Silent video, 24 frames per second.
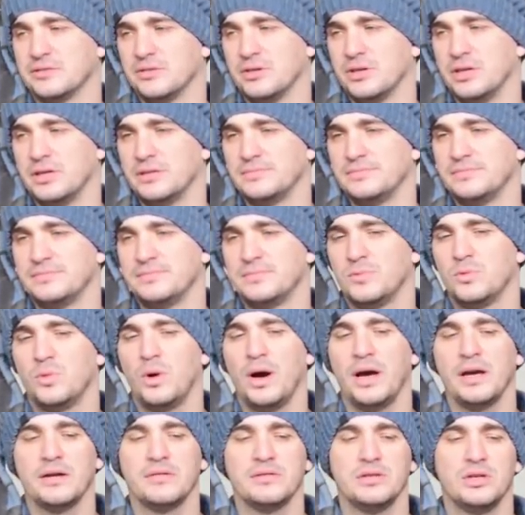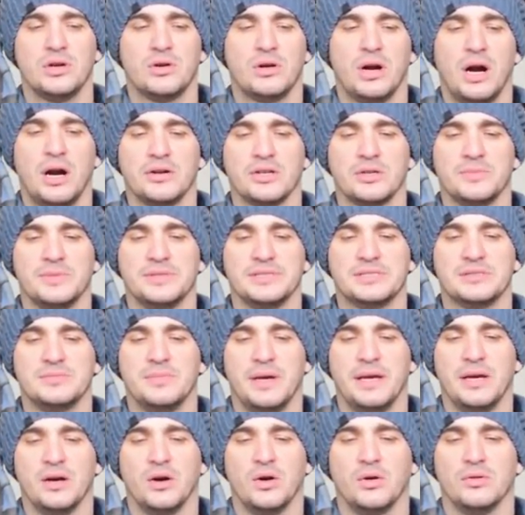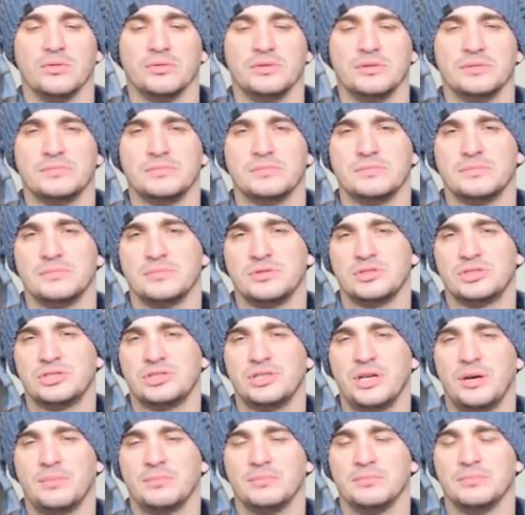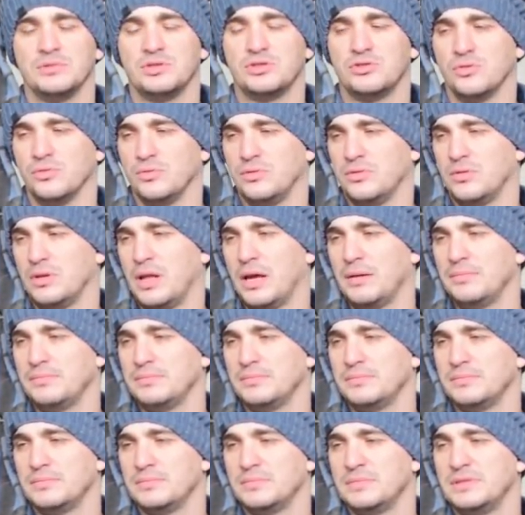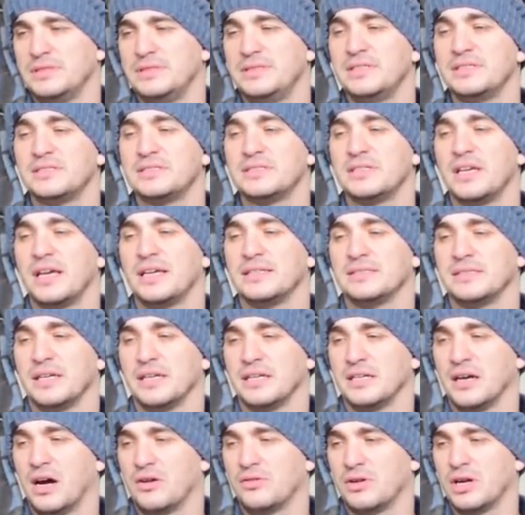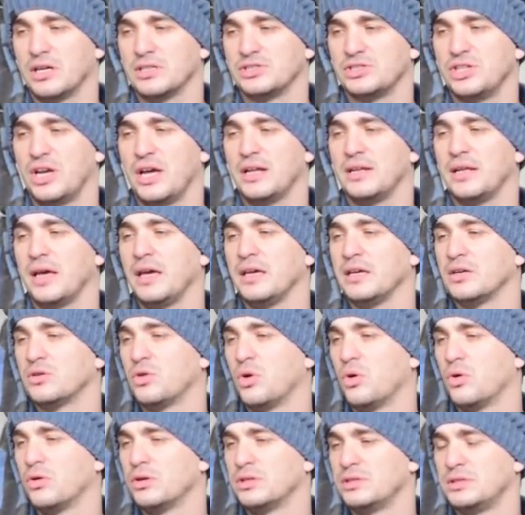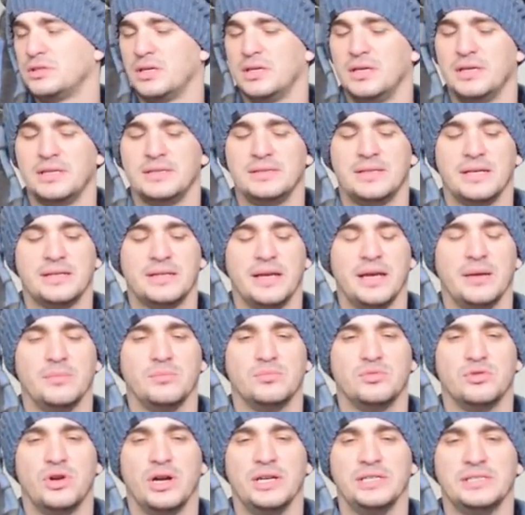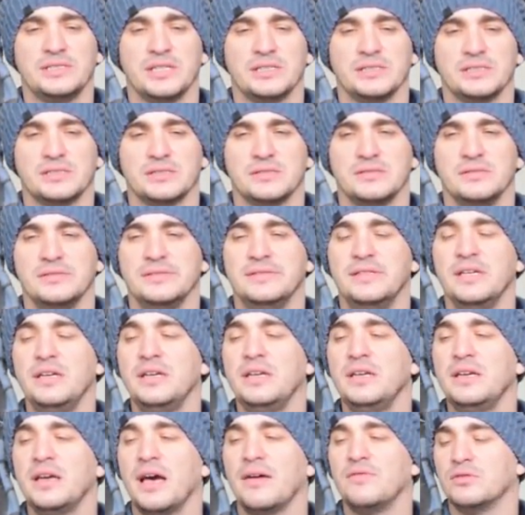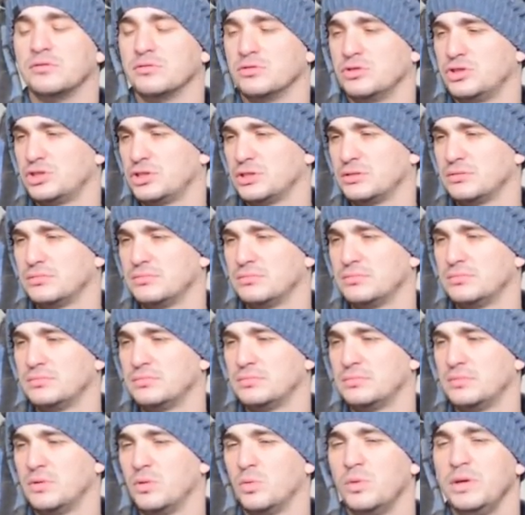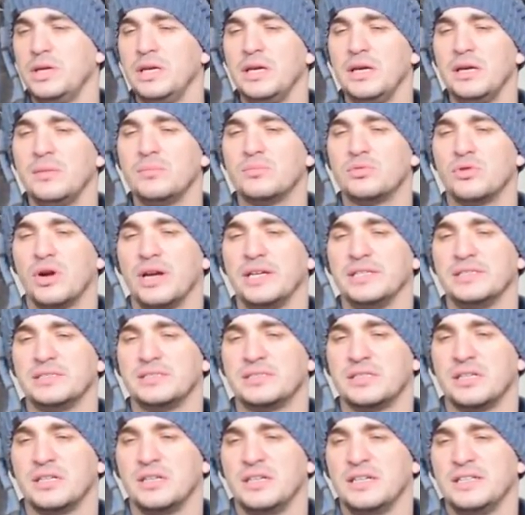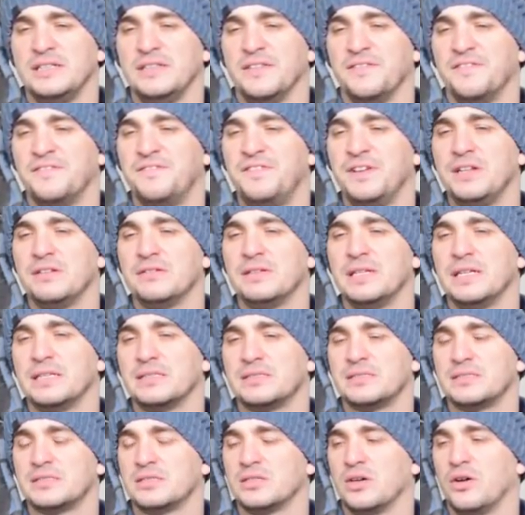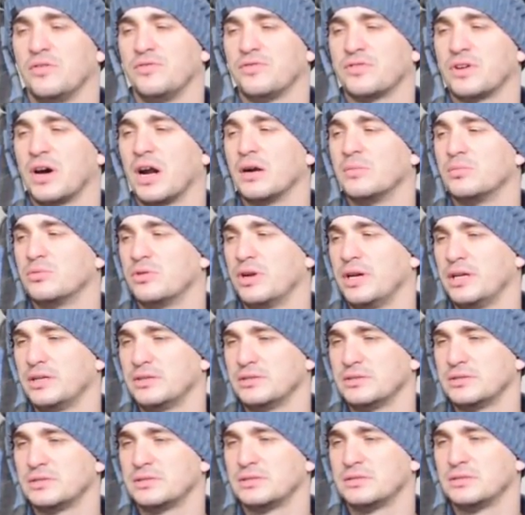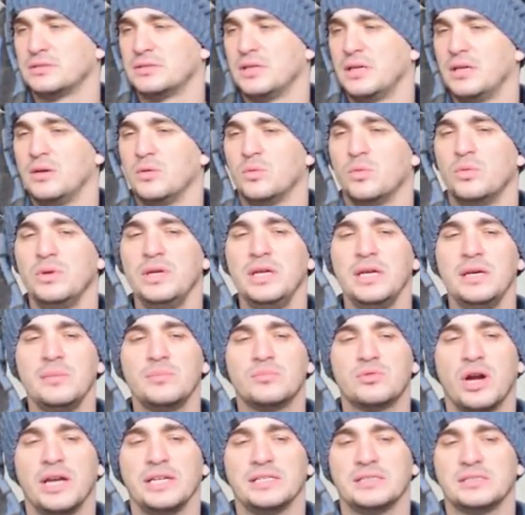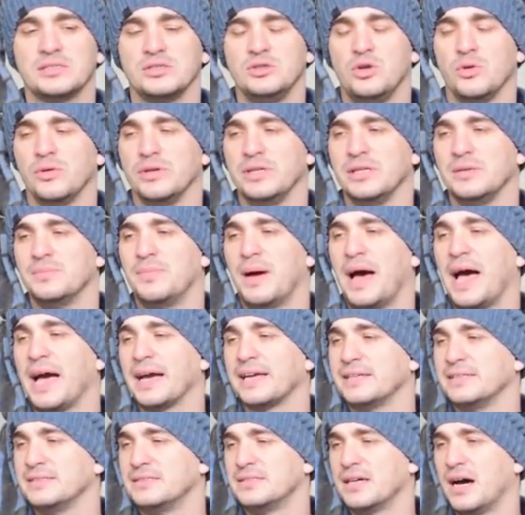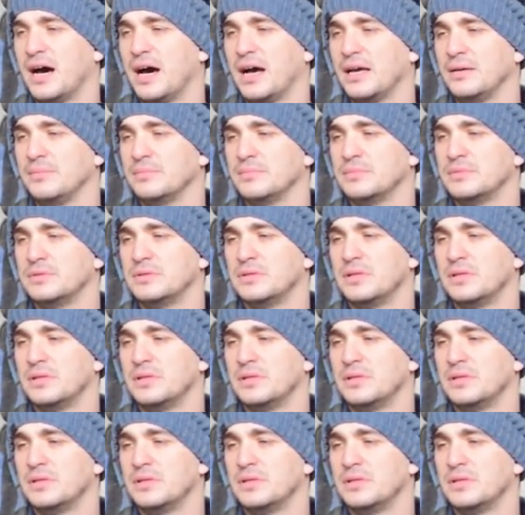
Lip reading: lawyer, while your arguments may hold some truth to them, this is a garage and a court that embraces the evolution. We embrace the fiddliness of carburetors. We embrace going back in time.